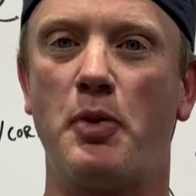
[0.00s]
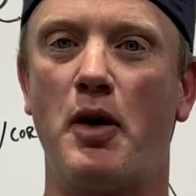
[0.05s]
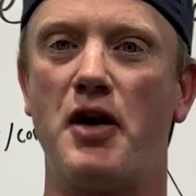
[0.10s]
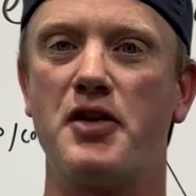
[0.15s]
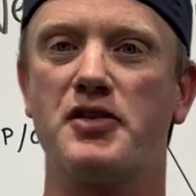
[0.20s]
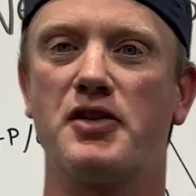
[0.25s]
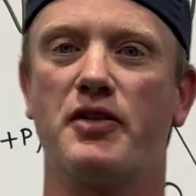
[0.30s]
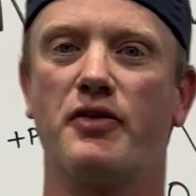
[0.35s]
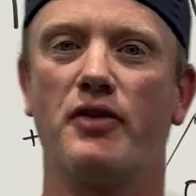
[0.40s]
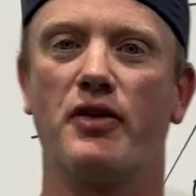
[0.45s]

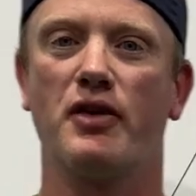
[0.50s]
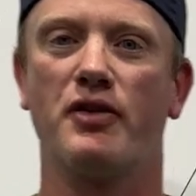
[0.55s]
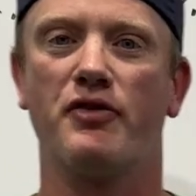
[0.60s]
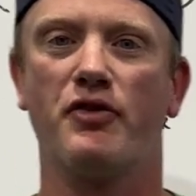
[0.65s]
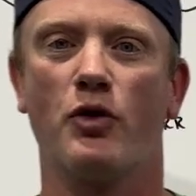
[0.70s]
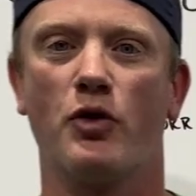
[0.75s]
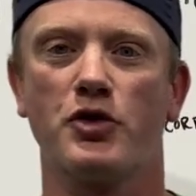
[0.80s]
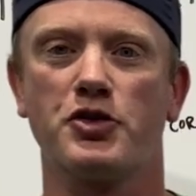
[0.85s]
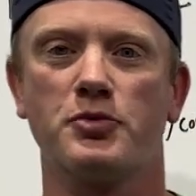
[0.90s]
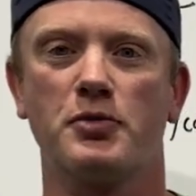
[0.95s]
positive
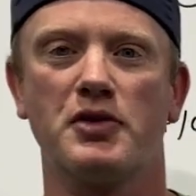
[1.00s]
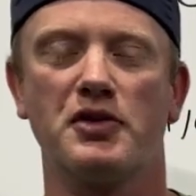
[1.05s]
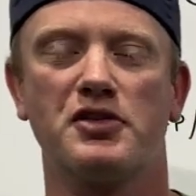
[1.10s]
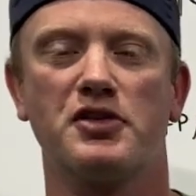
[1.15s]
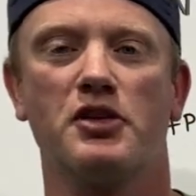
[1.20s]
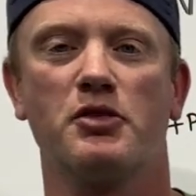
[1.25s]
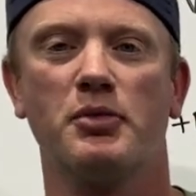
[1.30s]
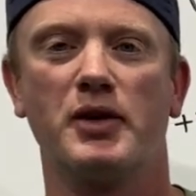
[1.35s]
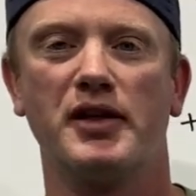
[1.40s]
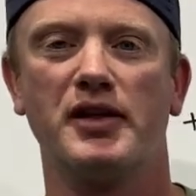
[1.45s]
reinforcement.
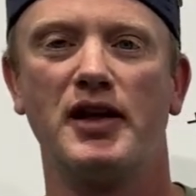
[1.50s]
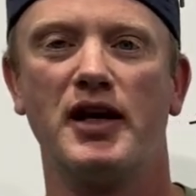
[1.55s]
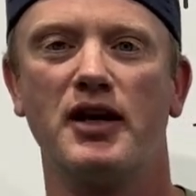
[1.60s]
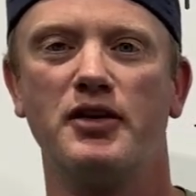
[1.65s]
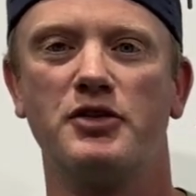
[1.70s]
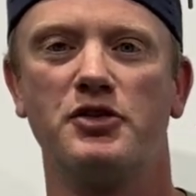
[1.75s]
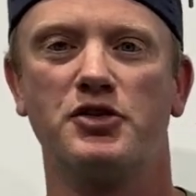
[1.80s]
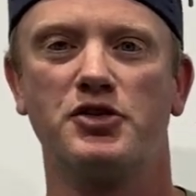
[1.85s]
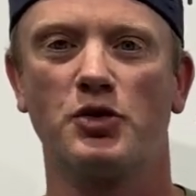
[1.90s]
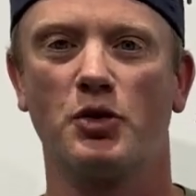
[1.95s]
So by now
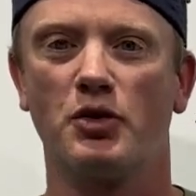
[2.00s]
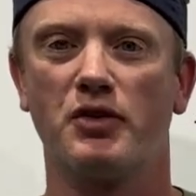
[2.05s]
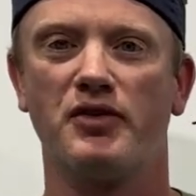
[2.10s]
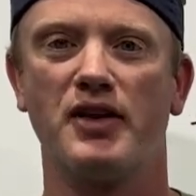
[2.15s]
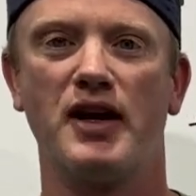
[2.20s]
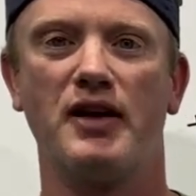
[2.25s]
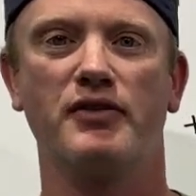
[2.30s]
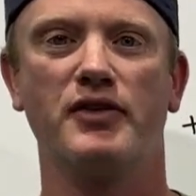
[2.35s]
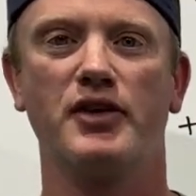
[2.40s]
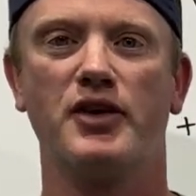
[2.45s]
you sort of
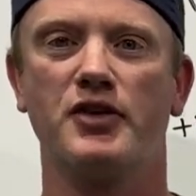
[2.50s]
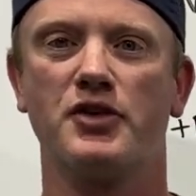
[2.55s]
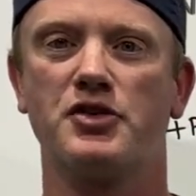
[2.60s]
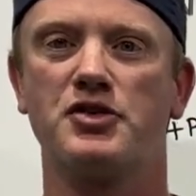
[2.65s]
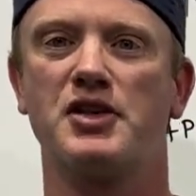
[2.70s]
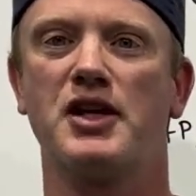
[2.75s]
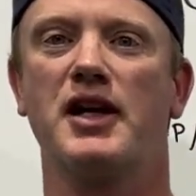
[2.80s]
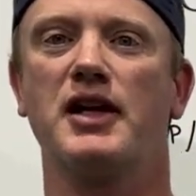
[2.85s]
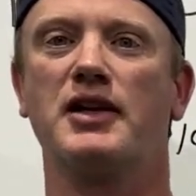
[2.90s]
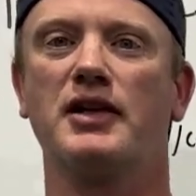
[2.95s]
have an
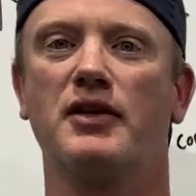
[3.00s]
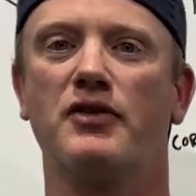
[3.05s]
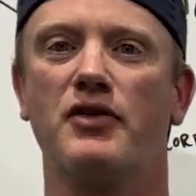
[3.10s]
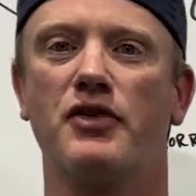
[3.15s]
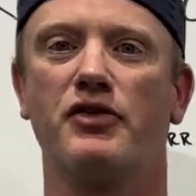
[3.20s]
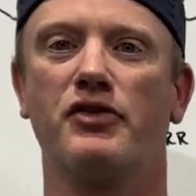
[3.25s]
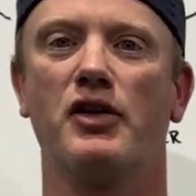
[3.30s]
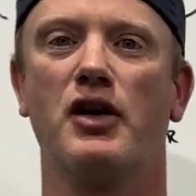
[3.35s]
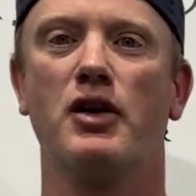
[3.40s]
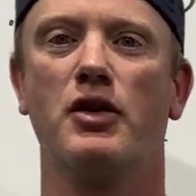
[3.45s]
understanding of the
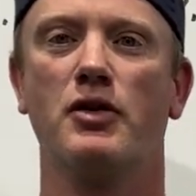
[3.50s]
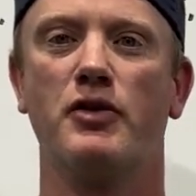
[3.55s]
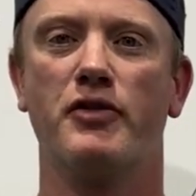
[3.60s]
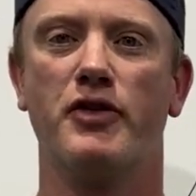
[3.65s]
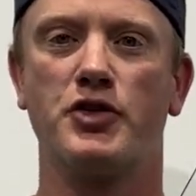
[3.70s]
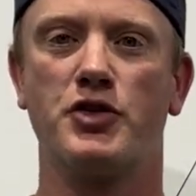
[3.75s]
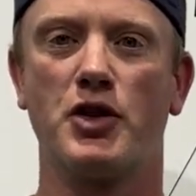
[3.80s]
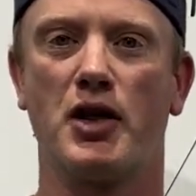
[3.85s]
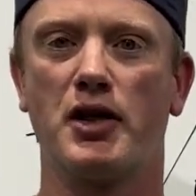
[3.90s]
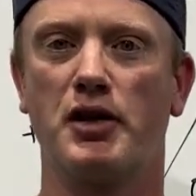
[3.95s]
flow of
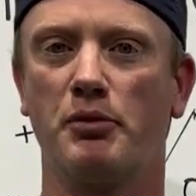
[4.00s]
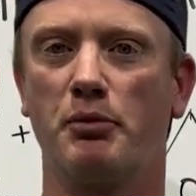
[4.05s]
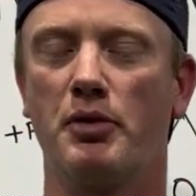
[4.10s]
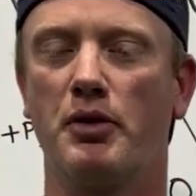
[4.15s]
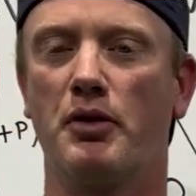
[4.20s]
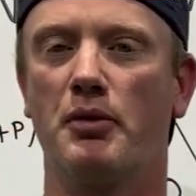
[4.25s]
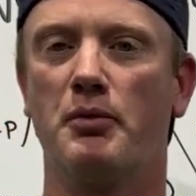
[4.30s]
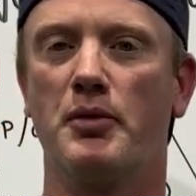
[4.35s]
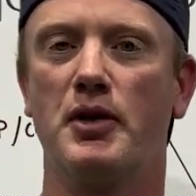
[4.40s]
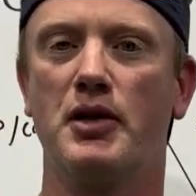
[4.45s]
the training
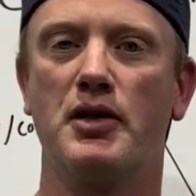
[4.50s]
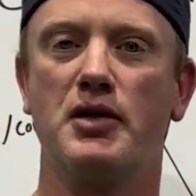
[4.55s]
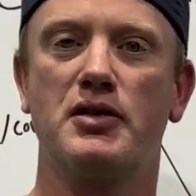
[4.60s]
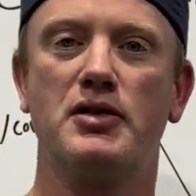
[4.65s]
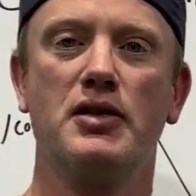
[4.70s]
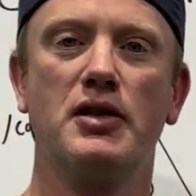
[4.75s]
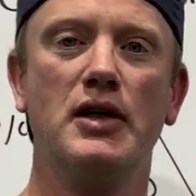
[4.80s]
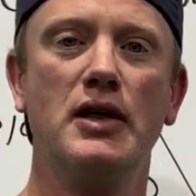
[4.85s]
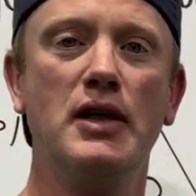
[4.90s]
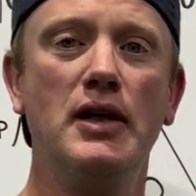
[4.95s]
pyramids.